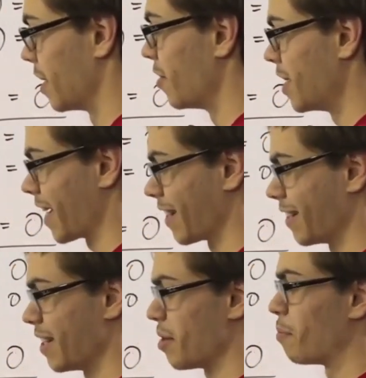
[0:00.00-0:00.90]
you technically
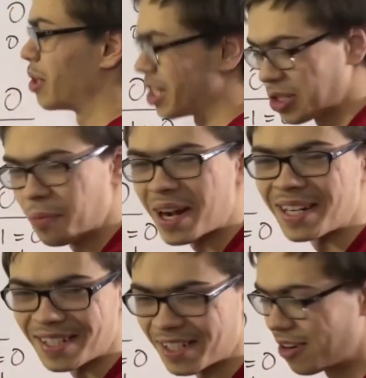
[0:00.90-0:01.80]
get plus or
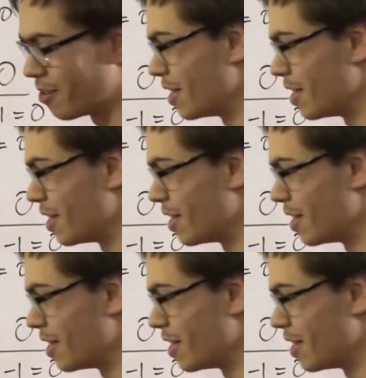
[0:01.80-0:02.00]
minus 0.